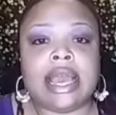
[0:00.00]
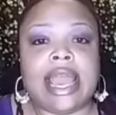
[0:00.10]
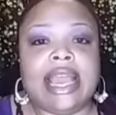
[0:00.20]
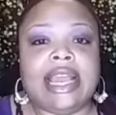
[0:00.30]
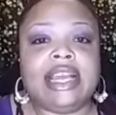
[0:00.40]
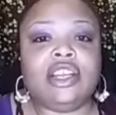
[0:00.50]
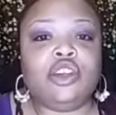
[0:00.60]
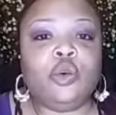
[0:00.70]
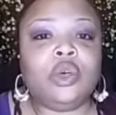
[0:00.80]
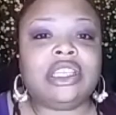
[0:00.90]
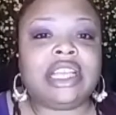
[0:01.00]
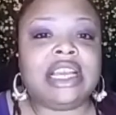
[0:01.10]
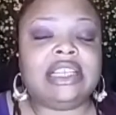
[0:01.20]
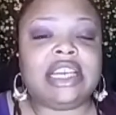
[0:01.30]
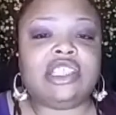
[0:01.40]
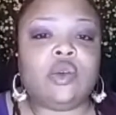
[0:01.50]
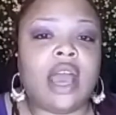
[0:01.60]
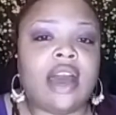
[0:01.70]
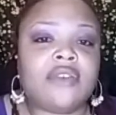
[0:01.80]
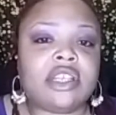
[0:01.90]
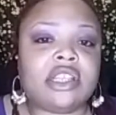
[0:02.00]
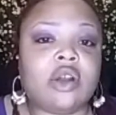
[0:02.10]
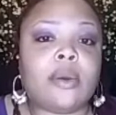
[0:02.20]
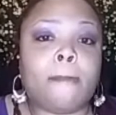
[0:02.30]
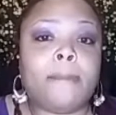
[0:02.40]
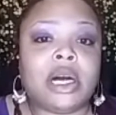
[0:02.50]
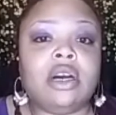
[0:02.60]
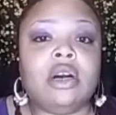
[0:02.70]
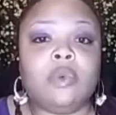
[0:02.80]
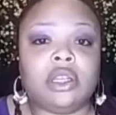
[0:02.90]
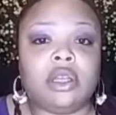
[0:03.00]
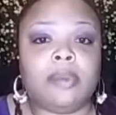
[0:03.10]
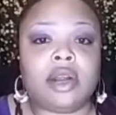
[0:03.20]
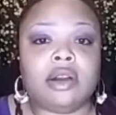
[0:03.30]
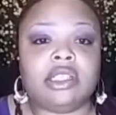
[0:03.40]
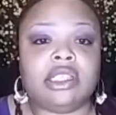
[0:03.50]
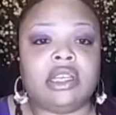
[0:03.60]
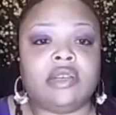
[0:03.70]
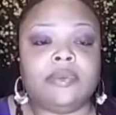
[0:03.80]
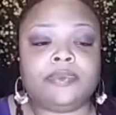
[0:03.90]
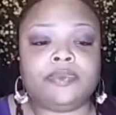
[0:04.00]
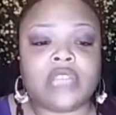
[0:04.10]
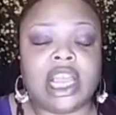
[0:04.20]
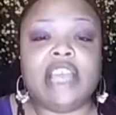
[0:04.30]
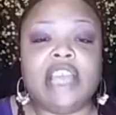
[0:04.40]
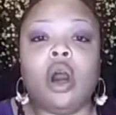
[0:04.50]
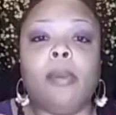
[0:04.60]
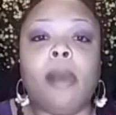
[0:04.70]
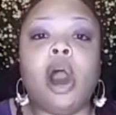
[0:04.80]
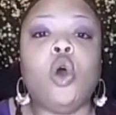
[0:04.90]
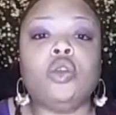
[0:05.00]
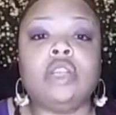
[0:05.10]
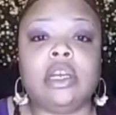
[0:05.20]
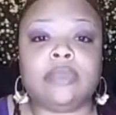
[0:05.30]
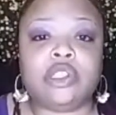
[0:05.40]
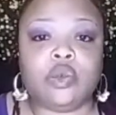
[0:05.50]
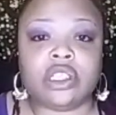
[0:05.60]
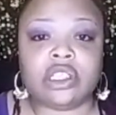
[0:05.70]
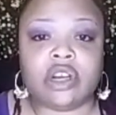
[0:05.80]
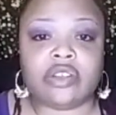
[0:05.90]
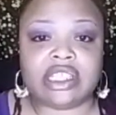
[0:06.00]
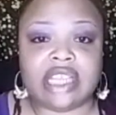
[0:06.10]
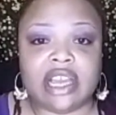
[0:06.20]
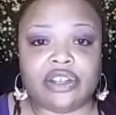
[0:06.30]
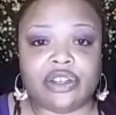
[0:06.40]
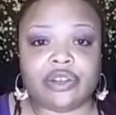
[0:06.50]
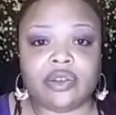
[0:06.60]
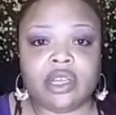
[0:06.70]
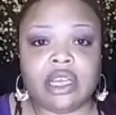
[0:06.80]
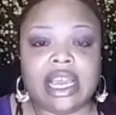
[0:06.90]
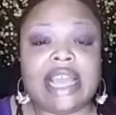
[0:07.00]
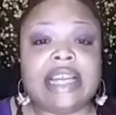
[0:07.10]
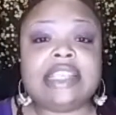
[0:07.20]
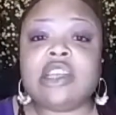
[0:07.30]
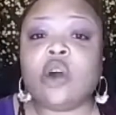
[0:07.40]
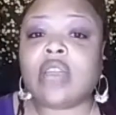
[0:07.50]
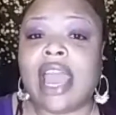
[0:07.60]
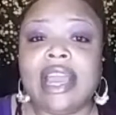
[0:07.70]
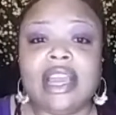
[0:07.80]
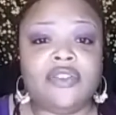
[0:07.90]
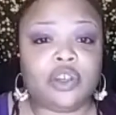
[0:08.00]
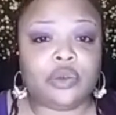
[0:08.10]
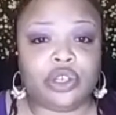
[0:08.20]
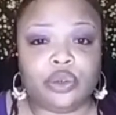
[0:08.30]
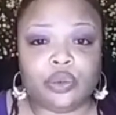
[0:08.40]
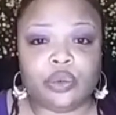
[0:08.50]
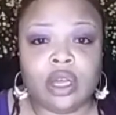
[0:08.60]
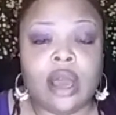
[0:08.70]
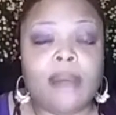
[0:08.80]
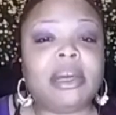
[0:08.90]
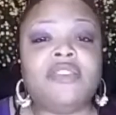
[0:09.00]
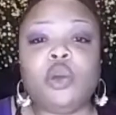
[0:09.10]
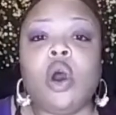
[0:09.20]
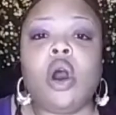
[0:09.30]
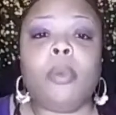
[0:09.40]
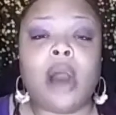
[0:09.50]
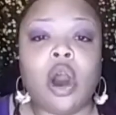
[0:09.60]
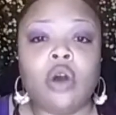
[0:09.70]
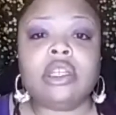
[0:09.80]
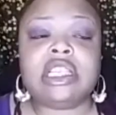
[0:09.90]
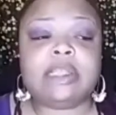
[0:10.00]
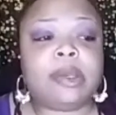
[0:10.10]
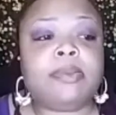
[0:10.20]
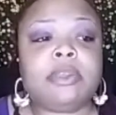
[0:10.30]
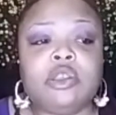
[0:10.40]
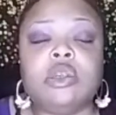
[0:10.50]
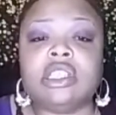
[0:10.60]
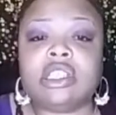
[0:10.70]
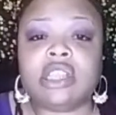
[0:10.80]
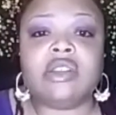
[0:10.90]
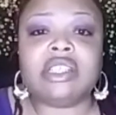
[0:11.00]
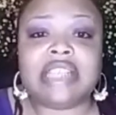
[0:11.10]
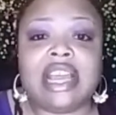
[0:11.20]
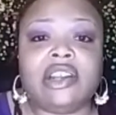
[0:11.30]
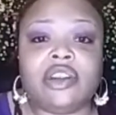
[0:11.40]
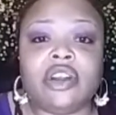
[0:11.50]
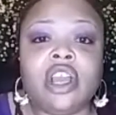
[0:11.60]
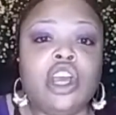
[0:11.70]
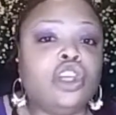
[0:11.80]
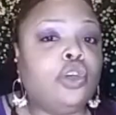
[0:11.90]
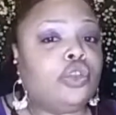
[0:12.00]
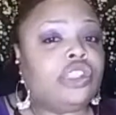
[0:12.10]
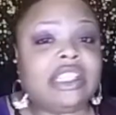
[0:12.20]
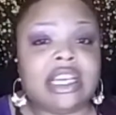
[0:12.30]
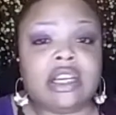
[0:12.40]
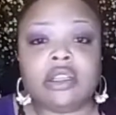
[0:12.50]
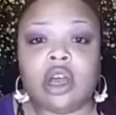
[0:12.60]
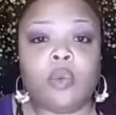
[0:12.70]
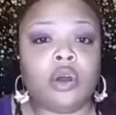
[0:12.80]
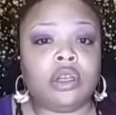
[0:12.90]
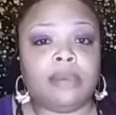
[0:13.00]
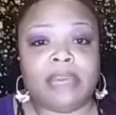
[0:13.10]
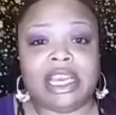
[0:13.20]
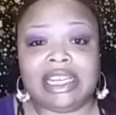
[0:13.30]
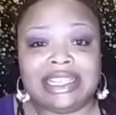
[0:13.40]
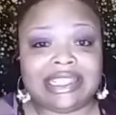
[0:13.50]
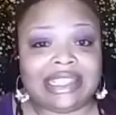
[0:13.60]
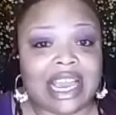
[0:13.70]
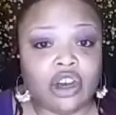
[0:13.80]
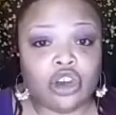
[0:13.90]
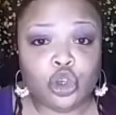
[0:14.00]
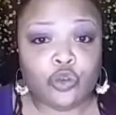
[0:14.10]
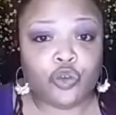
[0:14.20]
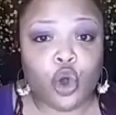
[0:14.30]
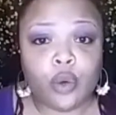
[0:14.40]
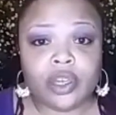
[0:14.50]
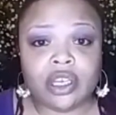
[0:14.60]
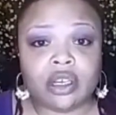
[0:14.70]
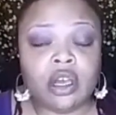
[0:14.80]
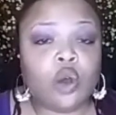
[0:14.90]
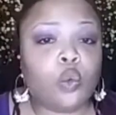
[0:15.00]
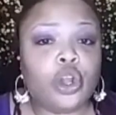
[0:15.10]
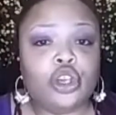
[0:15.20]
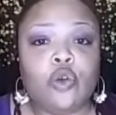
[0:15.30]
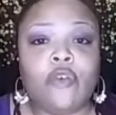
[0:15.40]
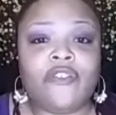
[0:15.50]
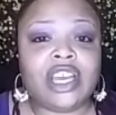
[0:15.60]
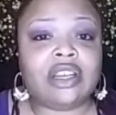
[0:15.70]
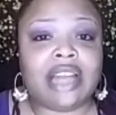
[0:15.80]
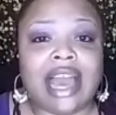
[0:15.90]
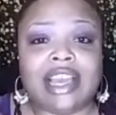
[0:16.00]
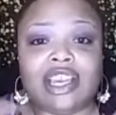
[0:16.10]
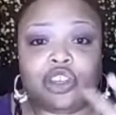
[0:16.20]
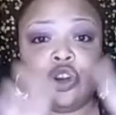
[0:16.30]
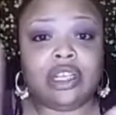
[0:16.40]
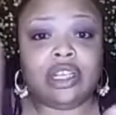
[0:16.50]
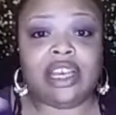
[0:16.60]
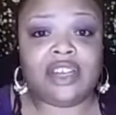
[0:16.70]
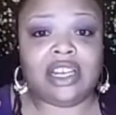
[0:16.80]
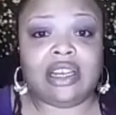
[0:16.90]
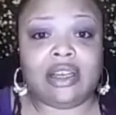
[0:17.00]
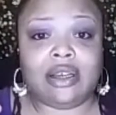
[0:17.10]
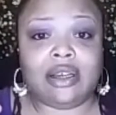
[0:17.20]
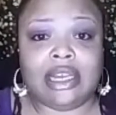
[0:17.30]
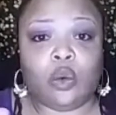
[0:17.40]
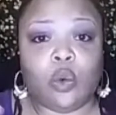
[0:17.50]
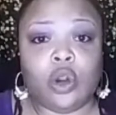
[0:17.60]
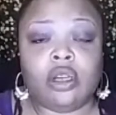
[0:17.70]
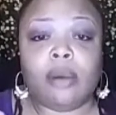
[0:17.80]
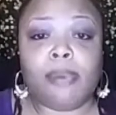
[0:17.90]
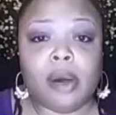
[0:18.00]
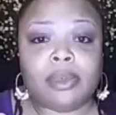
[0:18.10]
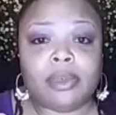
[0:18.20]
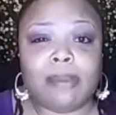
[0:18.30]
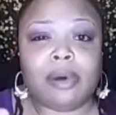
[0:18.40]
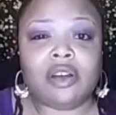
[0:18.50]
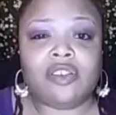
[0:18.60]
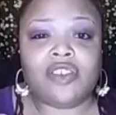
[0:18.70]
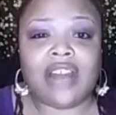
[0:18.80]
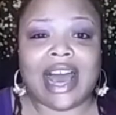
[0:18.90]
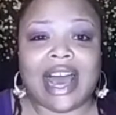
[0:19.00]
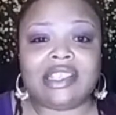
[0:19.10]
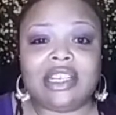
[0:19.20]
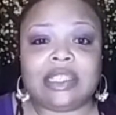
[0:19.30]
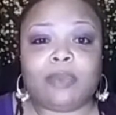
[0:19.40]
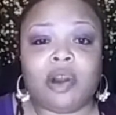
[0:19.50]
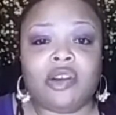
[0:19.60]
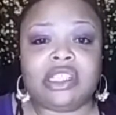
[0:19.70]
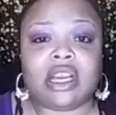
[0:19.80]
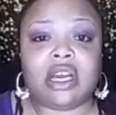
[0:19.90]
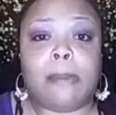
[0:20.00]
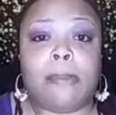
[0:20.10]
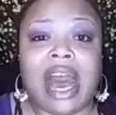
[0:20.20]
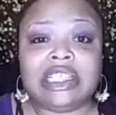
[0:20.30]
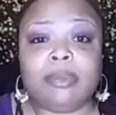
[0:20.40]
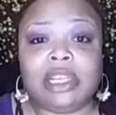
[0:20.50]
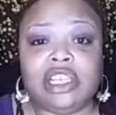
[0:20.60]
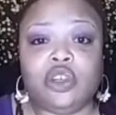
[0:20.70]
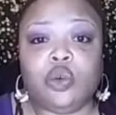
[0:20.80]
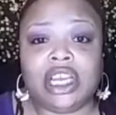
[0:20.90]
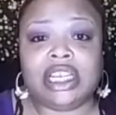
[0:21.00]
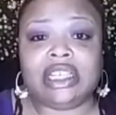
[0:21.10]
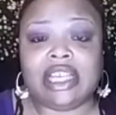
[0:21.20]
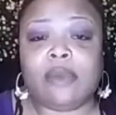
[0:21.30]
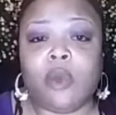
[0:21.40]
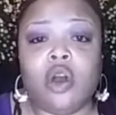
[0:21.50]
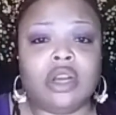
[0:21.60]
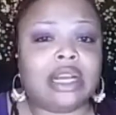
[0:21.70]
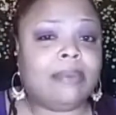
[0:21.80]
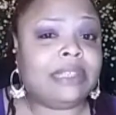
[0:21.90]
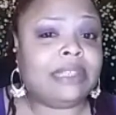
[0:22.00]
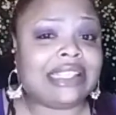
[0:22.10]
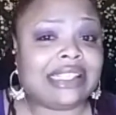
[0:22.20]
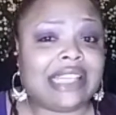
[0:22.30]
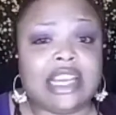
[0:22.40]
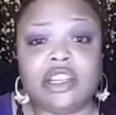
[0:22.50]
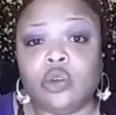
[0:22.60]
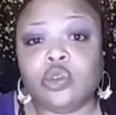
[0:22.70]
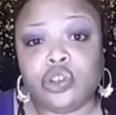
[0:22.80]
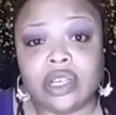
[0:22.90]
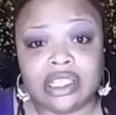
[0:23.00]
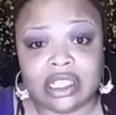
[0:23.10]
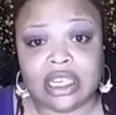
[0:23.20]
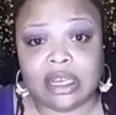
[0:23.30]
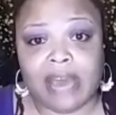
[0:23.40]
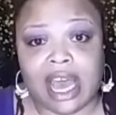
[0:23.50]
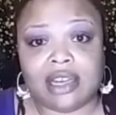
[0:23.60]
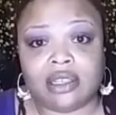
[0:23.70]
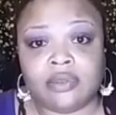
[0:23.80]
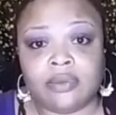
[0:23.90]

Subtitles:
And you would think that you have a certain bond with a person and you uphold them to a certain standard. And it's okay if you do. But if you uphold these people to a certain standard, you still don't want to be in this state of euphoria where you feel like you're living in a world of bubbles and butterflies till this person can't possibly do anything wrong. And I'm not saying don't trust anybody.